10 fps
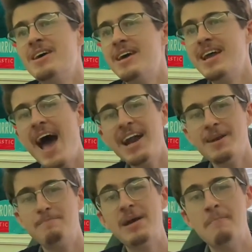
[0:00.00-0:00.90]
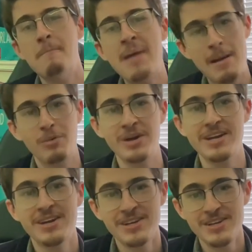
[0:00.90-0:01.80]
a bit of
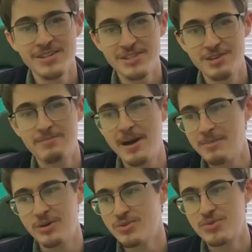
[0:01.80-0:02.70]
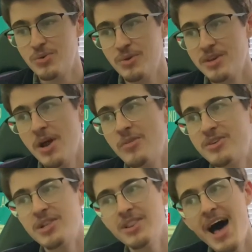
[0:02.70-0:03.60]
memory to my middle school. You know,
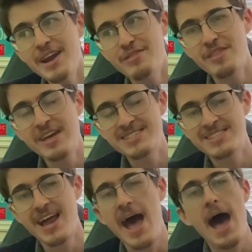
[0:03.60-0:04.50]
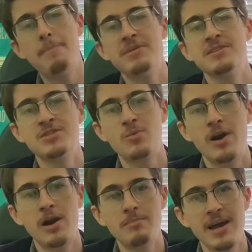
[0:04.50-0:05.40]
there's a lot of things that happens
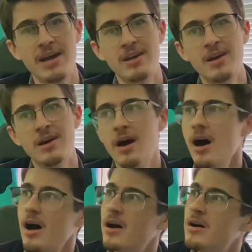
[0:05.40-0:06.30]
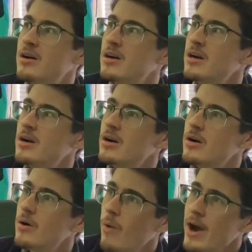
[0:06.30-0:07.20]
where I'm like, huh,
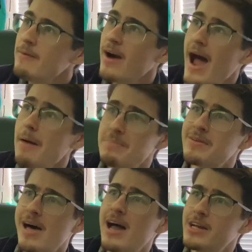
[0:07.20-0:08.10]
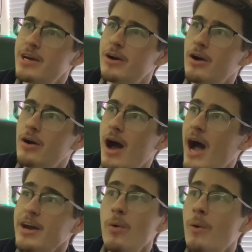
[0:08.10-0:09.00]
whatever happened that year?
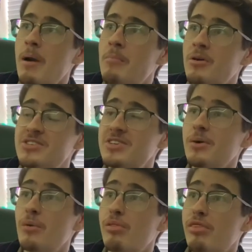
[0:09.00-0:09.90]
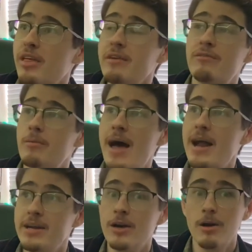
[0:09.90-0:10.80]
I don't remember a single thing from
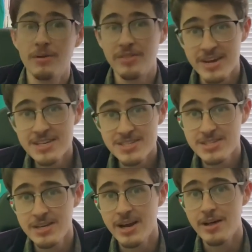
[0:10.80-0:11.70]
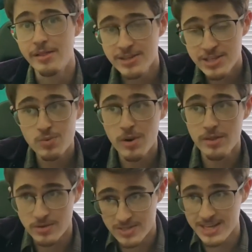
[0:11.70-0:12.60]
that year. But this is one of
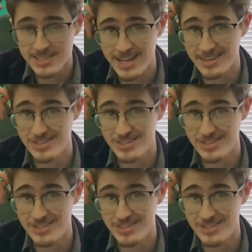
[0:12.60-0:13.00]
those things that has